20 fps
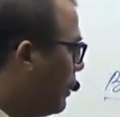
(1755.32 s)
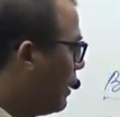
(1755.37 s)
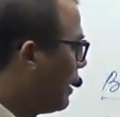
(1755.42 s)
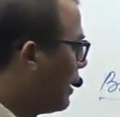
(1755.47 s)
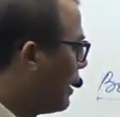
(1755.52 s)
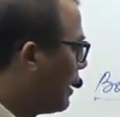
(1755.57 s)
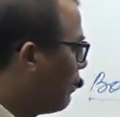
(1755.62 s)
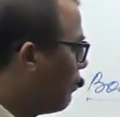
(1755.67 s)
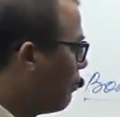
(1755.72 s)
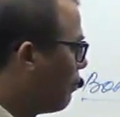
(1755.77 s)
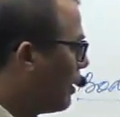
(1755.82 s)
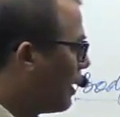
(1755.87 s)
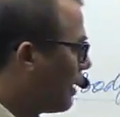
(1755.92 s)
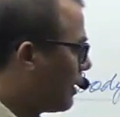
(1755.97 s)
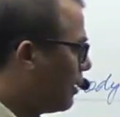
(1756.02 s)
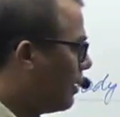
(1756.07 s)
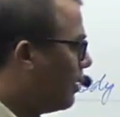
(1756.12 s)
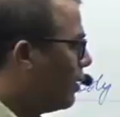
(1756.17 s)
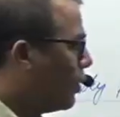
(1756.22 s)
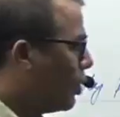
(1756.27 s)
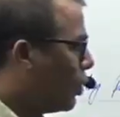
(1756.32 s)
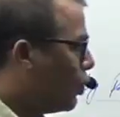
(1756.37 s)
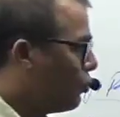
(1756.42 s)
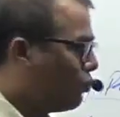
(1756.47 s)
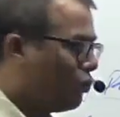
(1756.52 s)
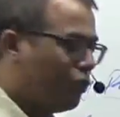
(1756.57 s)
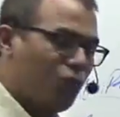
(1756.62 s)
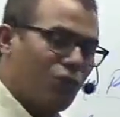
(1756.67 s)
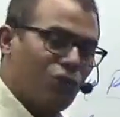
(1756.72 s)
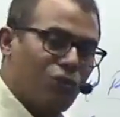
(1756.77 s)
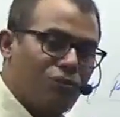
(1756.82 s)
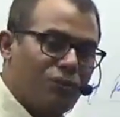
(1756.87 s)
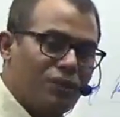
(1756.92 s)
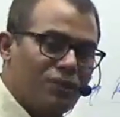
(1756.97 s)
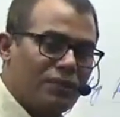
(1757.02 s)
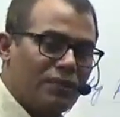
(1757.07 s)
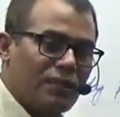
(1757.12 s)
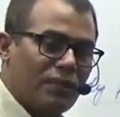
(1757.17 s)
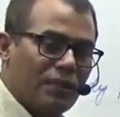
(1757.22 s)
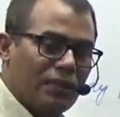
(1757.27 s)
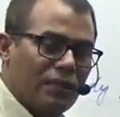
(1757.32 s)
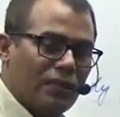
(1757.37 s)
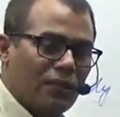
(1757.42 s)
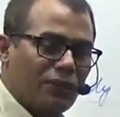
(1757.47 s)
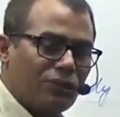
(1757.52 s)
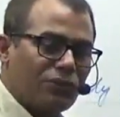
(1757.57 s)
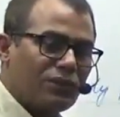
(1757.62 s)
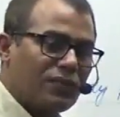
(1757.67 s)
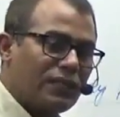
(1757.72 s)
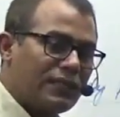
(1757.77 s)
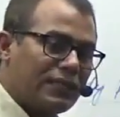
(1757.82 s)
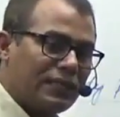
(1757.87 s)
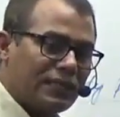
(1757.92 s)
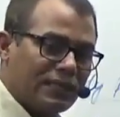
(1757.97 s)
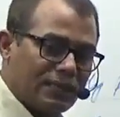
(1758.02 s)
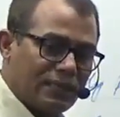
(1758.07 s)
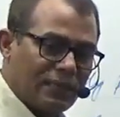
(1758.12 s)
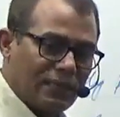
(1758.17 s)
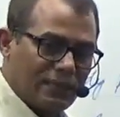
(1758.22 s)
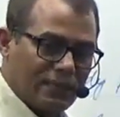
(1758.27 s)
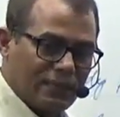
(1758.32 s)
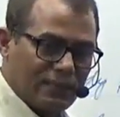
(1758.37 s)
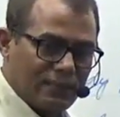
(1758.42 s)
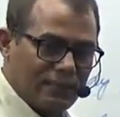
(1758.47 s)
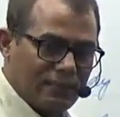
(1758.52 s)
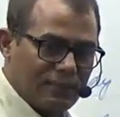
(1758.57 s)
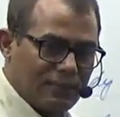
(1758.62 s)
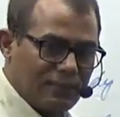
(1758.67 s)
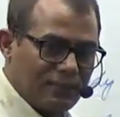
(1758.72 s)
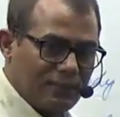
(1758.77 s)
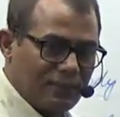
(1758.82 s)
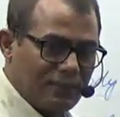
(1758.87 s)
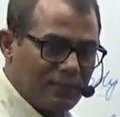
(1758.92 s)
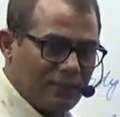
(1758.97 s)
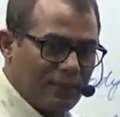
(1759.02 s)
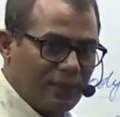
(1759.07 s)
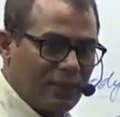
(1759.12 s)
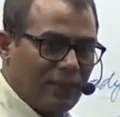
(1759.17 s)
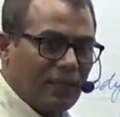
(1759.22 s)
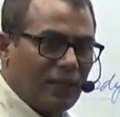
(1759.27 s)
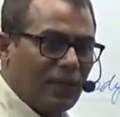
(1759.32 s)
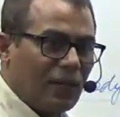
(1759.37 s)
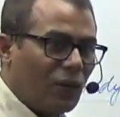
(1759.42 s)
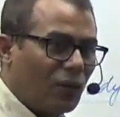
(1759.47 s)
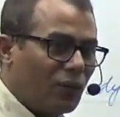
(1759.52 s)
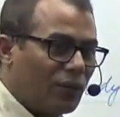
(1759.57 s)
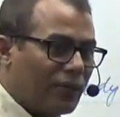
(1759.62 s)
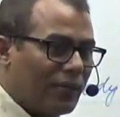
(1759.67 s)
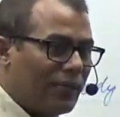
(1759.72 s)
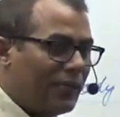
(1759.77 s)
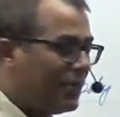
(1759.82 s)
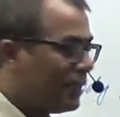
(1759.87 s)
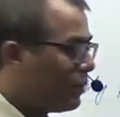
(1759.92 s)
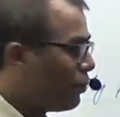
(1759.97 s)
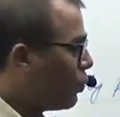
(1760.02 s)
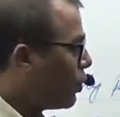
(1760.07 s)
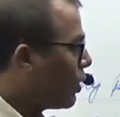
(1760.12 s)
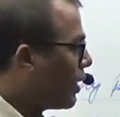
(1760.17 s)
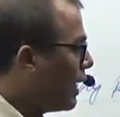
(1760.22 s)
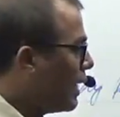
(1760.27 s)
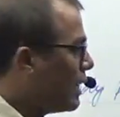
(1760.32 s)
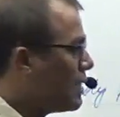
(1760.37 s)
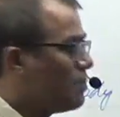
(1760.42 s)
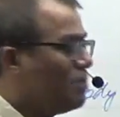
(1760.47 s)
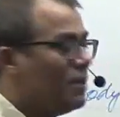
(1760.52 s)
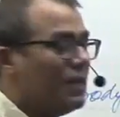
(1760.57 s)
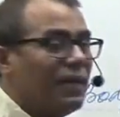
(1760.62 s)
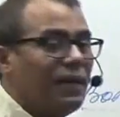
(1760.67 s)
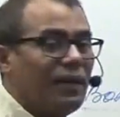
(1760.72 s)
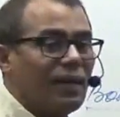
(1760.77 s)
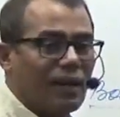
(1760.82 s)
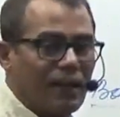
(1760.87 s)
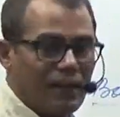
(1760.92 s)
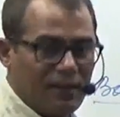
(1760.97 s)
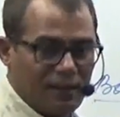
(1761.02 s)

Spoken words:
impact of humans, now suggest that. Now tell that what has been done.